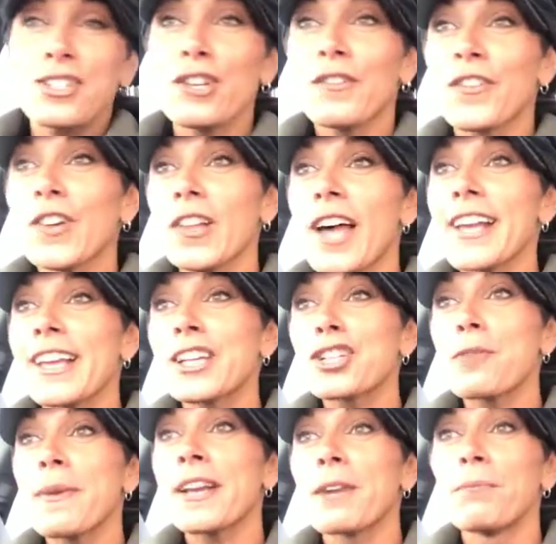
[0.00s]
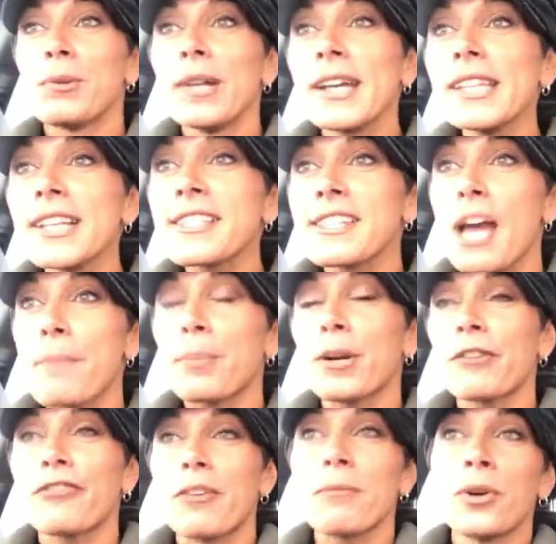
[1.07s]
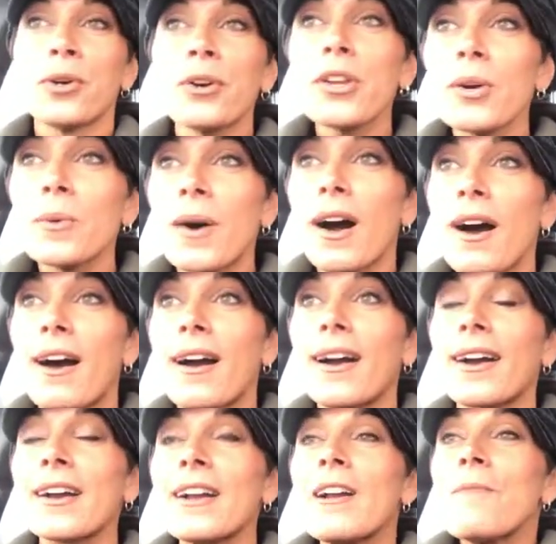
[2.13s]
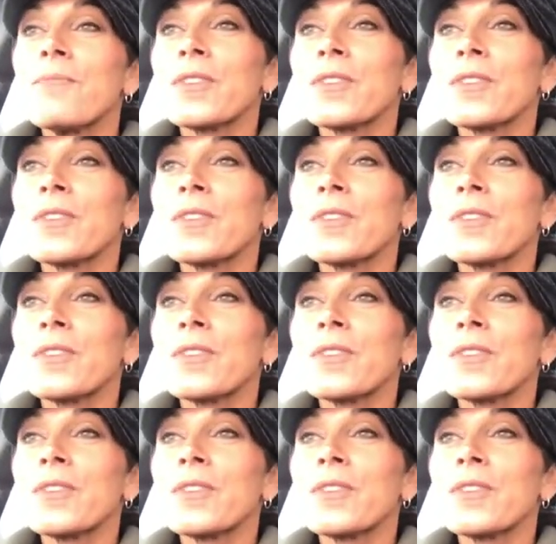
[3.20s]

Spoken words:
Do you feel like it should be completely separate from who you are?